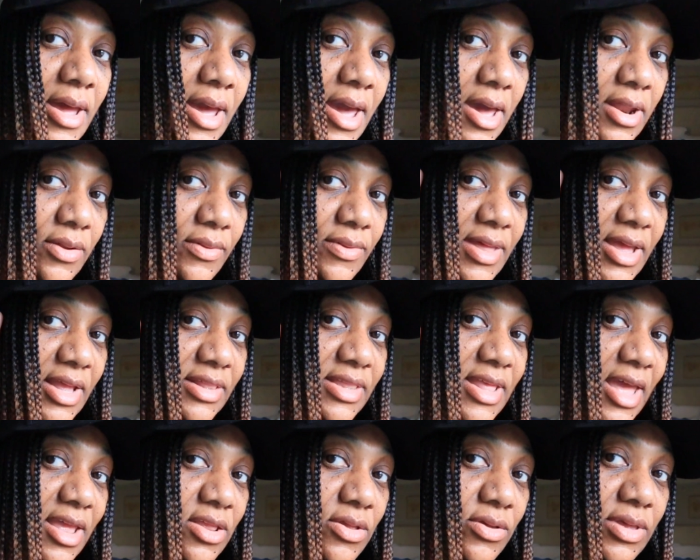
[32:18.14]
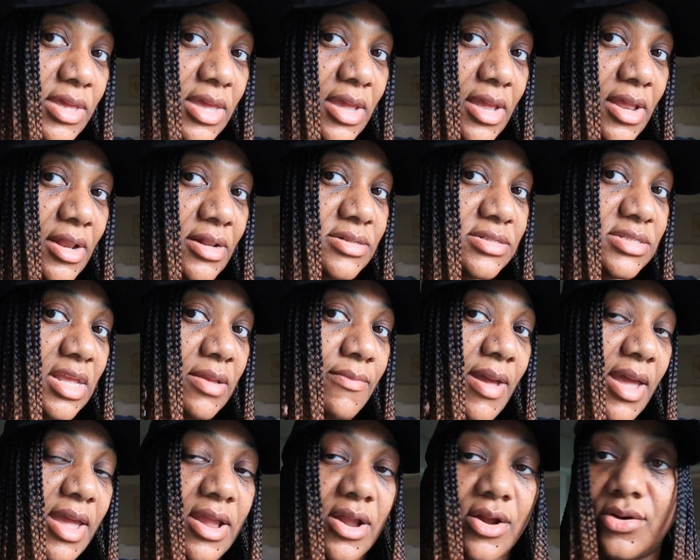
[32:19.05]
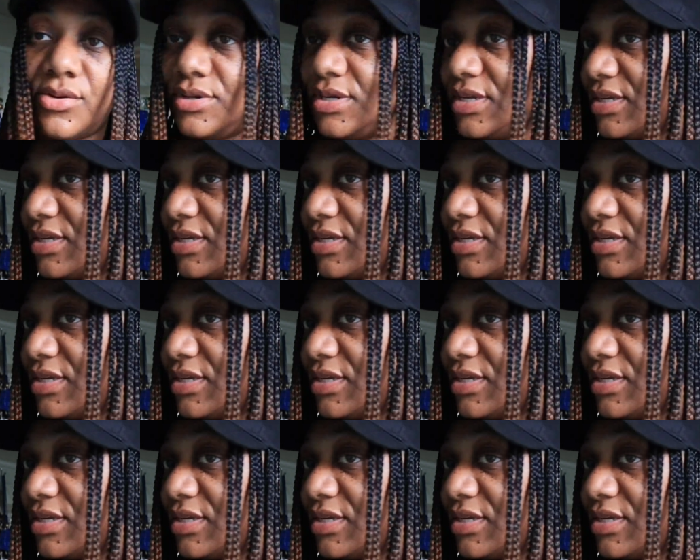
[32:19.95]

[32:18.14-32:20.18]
that you can't see my ear on